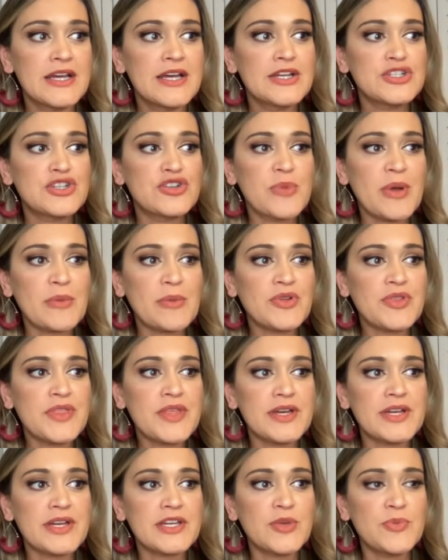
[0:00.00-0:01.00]
do you remember
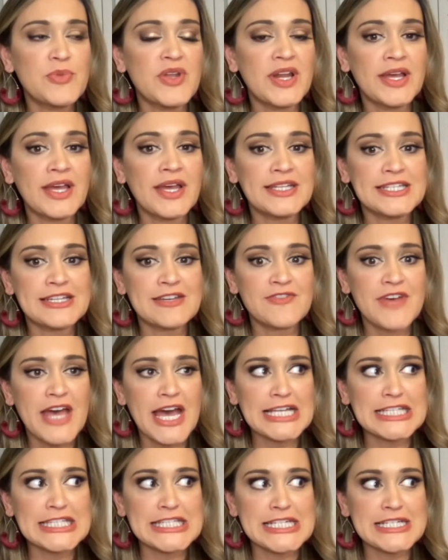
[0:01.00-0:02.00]
the communicative
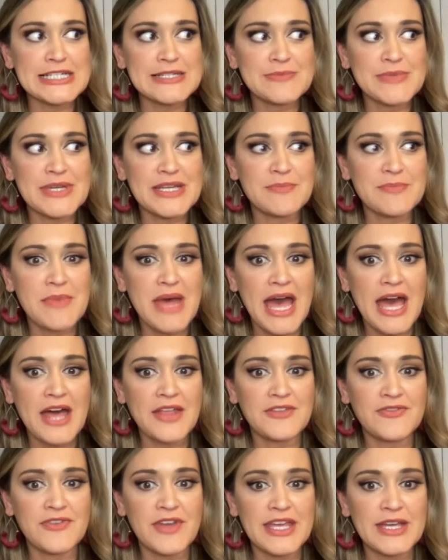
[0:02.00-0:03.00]
axiom in
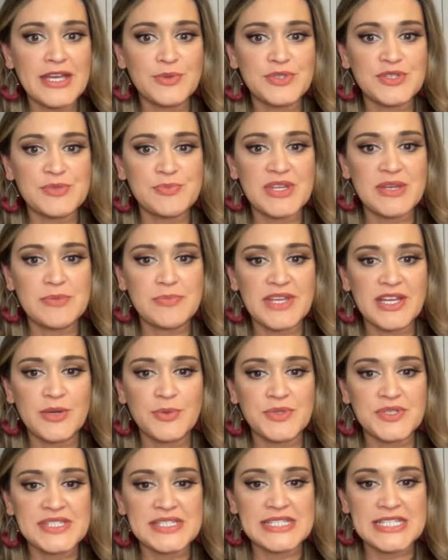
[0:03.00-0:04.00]
math? If A equals B, B
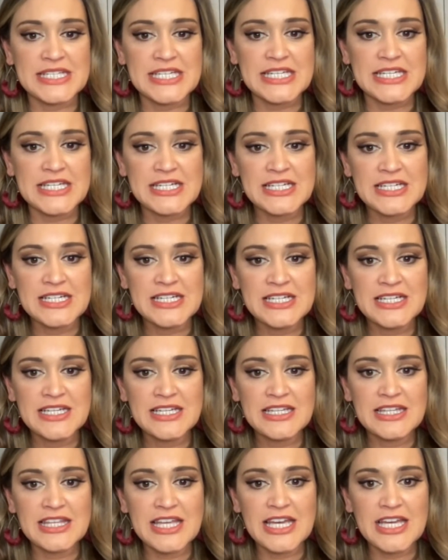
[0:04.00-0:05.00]
equals C,
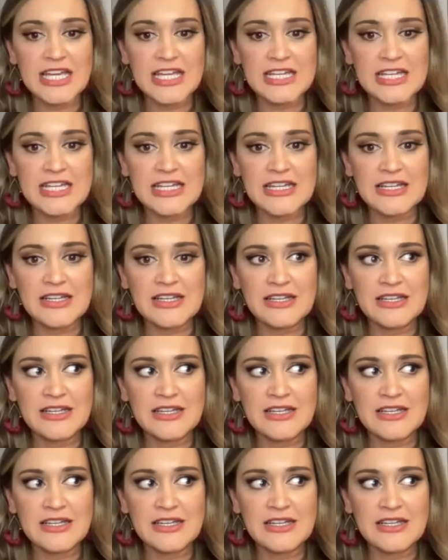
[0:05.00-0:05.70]
then